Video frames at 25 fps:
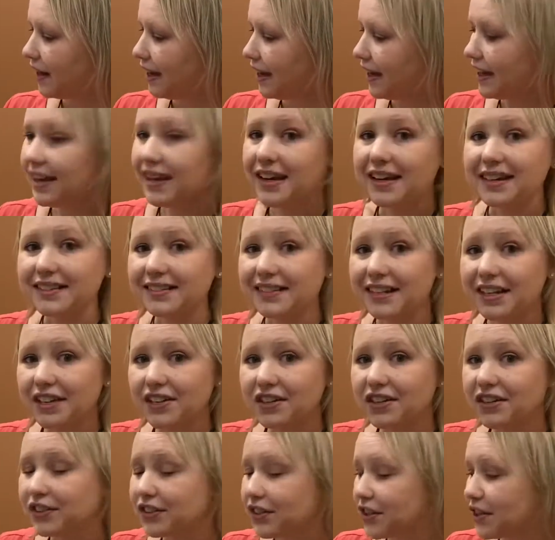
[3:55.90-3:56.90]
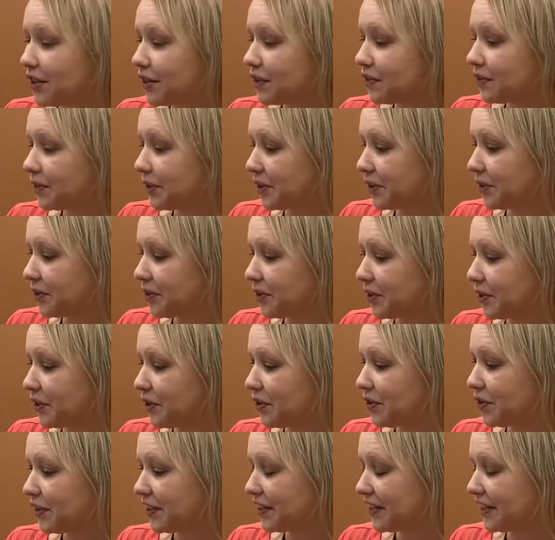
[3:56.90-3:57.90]
He tickled the loon
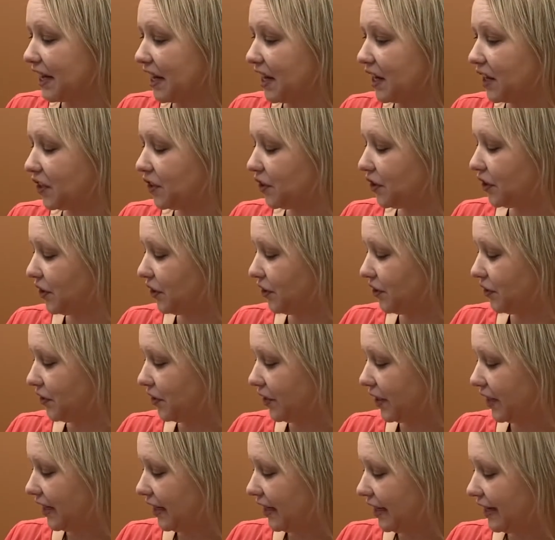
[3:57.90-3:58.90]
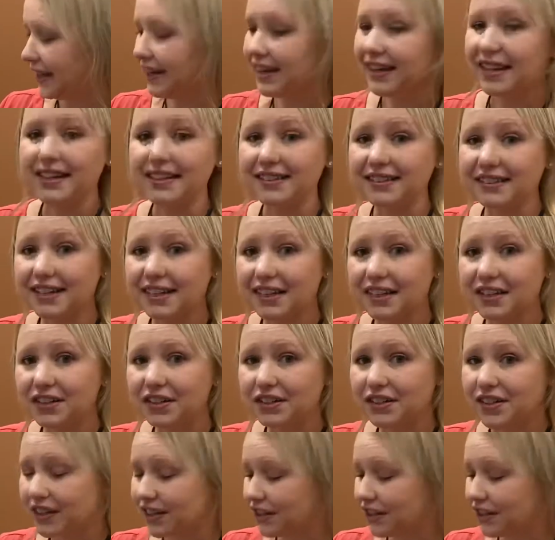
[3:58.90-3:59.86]
who sang a tune. He tickled the